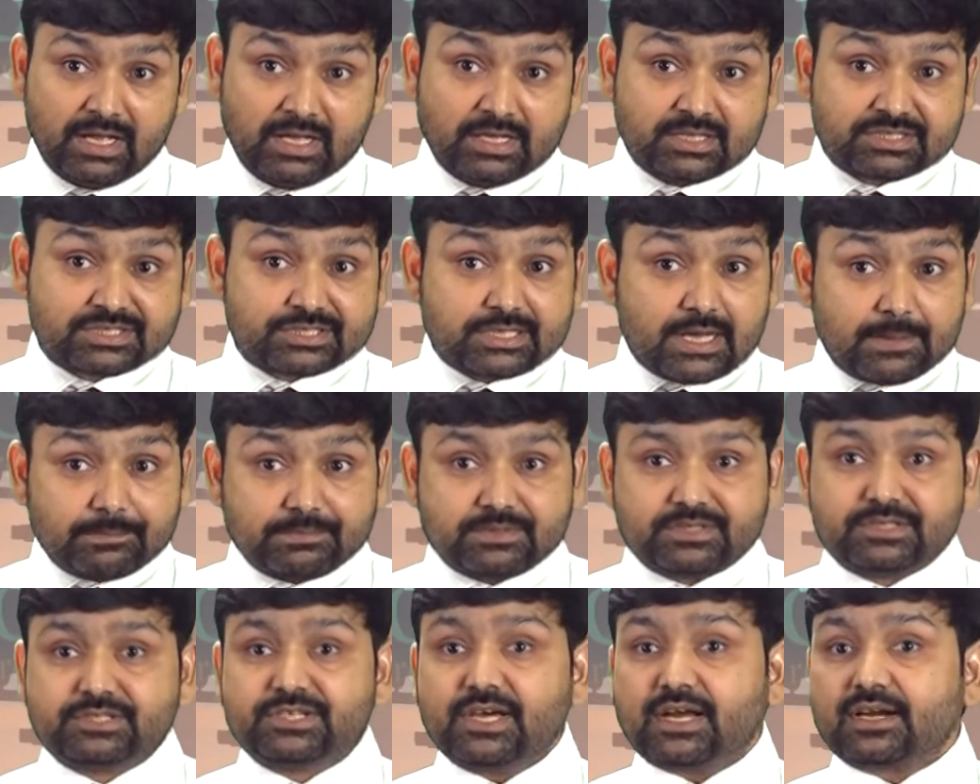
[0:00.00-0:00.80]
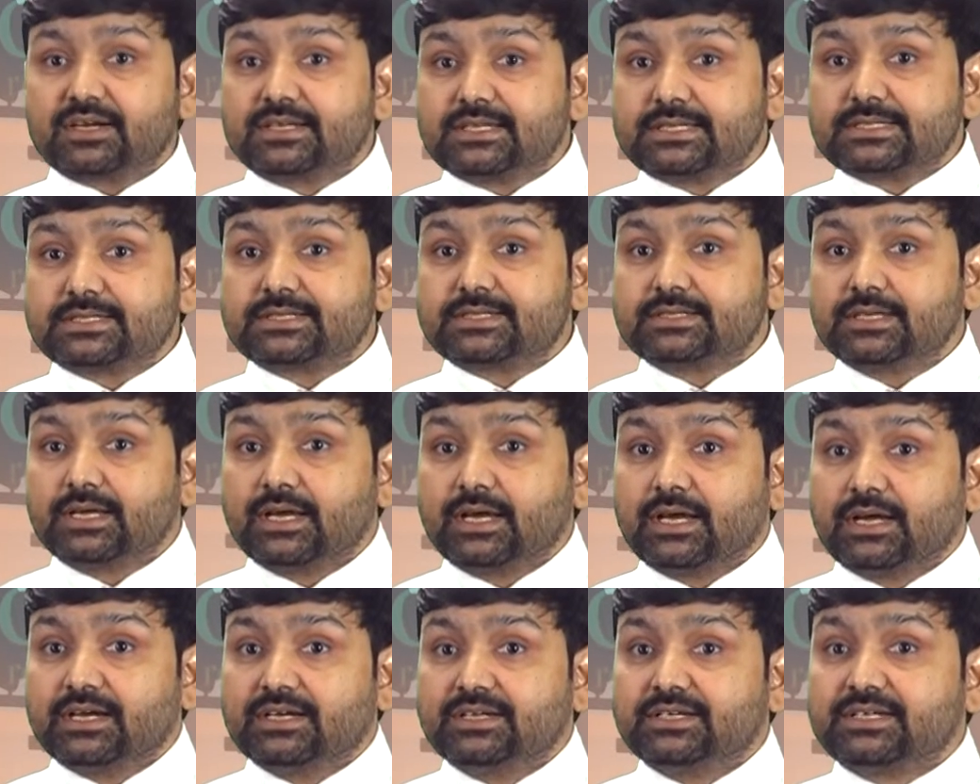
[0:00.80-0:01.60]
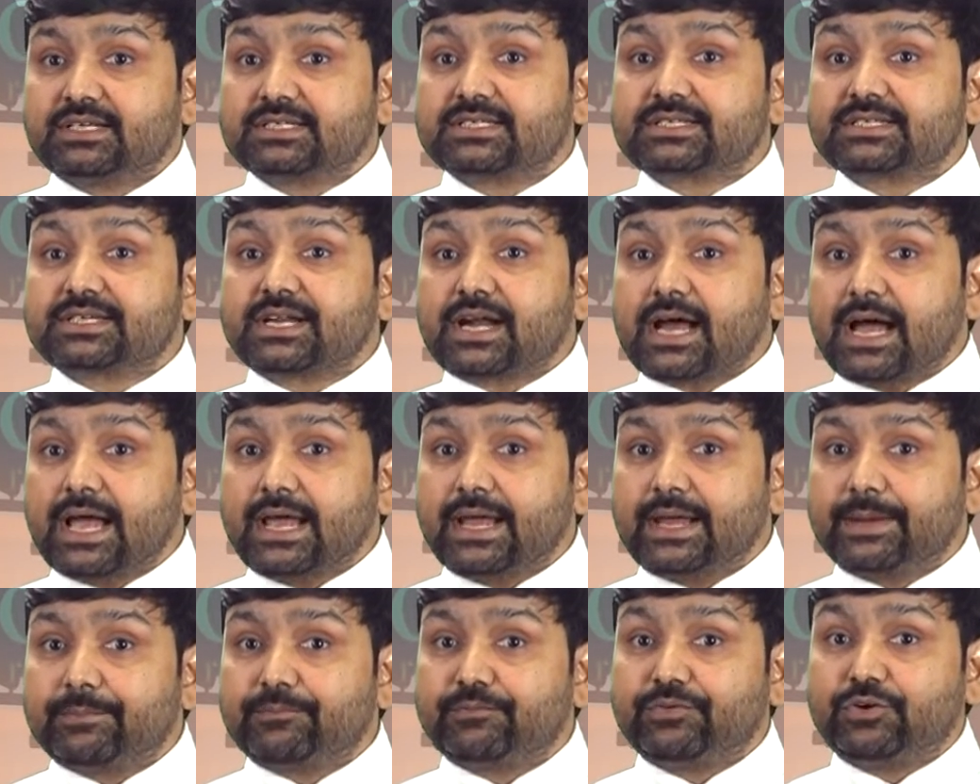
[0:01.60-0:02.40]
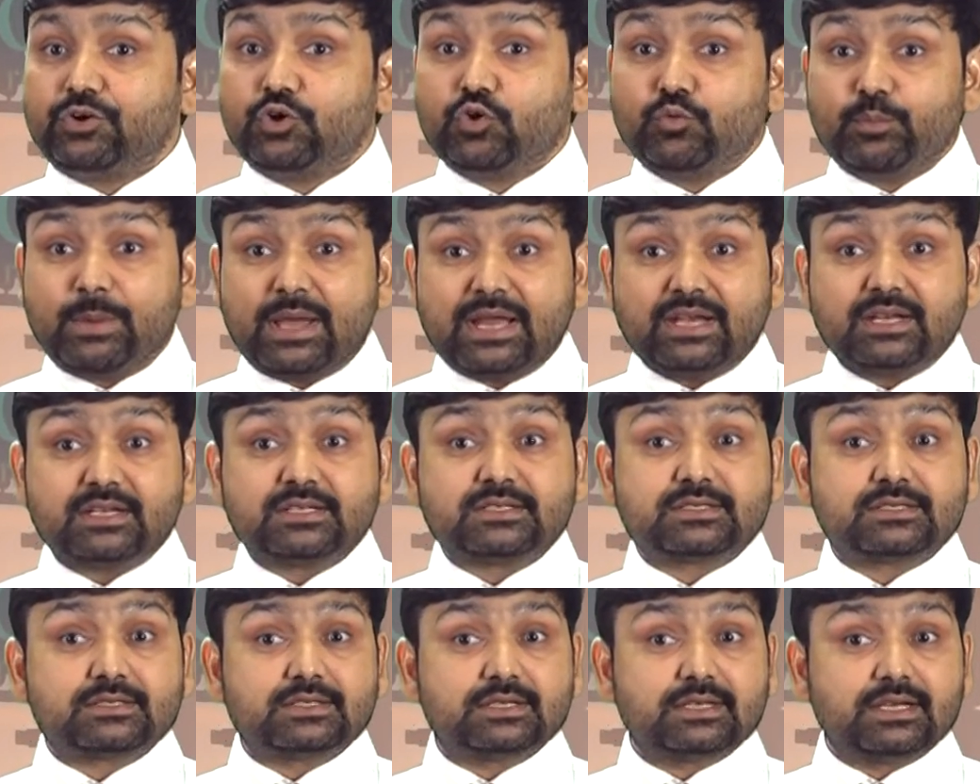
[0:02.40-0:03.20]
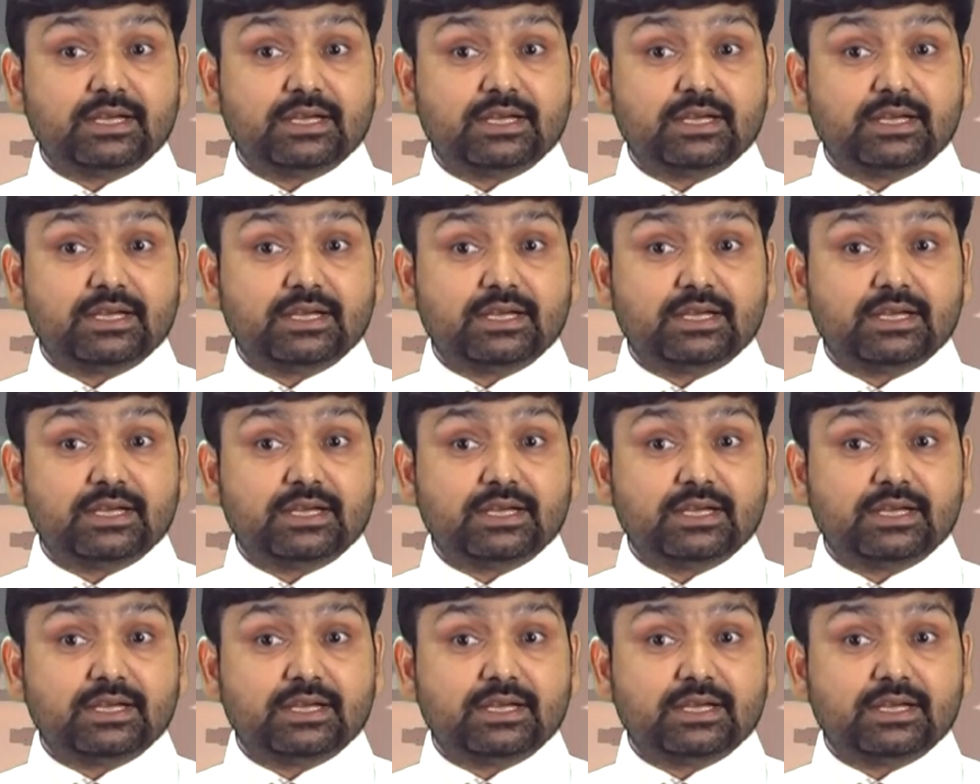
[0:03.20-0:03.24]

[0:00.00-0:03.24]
Some journalists describe human